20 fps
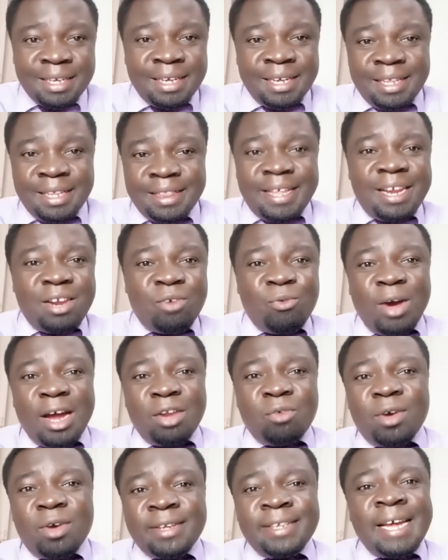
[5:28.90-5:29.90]
then
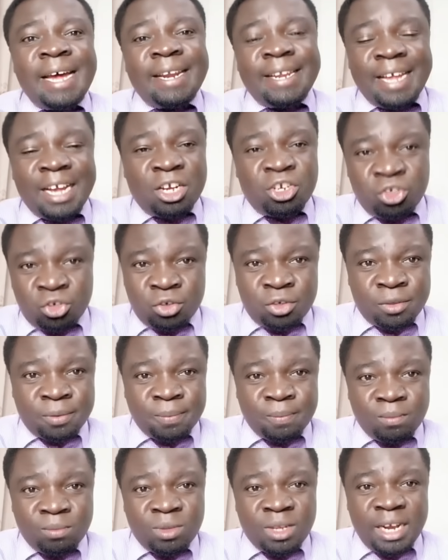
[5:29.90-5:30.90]
what was her reaction?
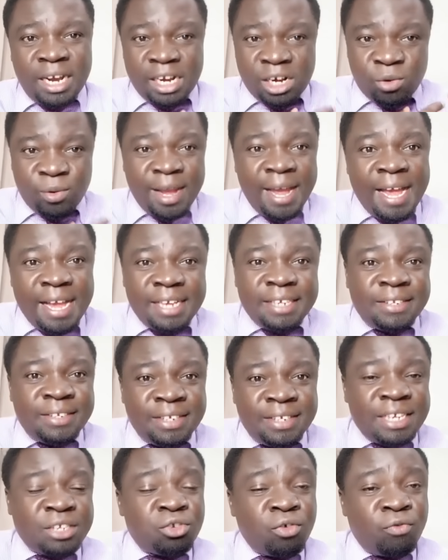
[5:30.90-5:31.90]
And where is
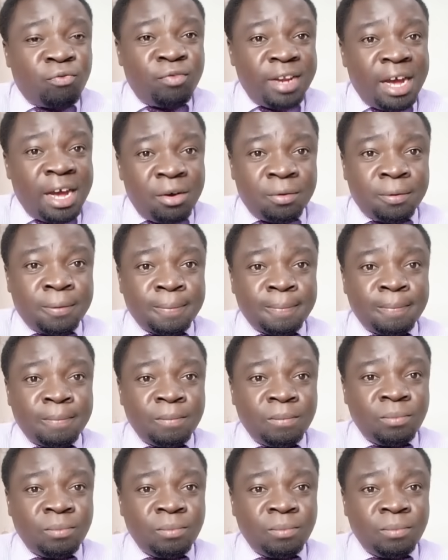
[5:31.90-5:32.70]
she as of now?